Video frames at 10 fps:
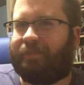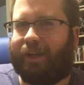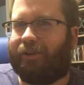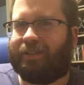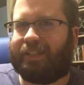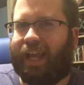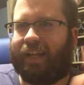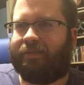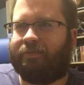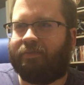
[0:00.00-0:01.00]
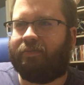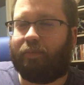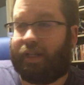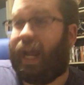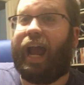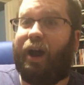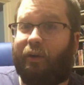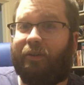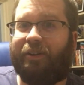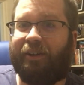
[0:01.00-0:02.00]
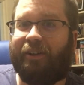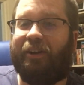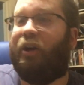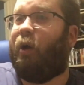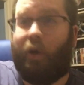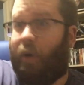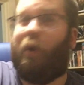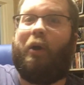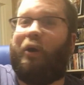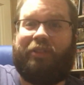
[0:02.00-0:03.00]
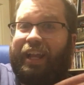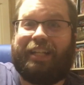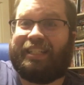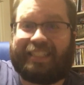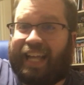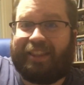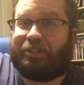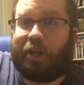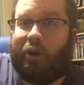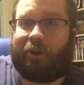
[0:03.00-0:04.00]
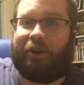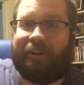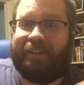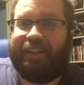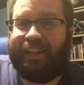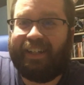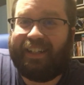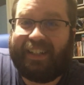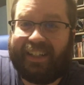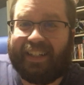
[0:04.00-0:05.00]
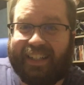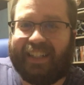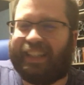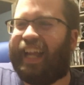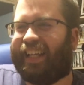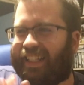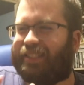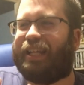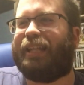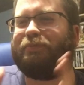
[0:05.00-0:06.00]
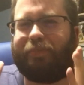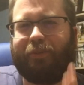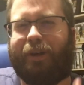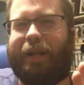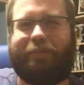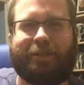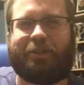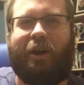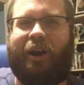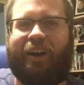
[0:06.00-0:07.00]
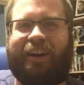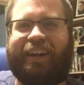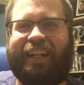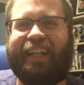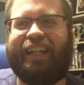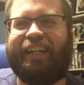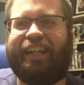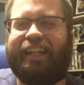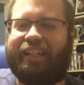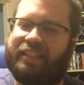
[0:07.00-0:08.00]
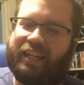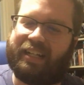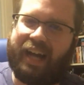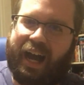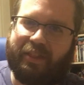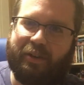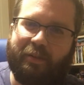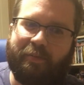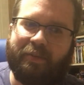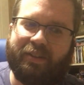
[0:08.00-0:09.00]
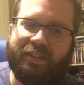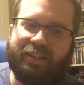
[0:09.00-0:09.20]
They couldn't say it. But now, they can just say the Joker. Like, it's pretty bizarre that Gotham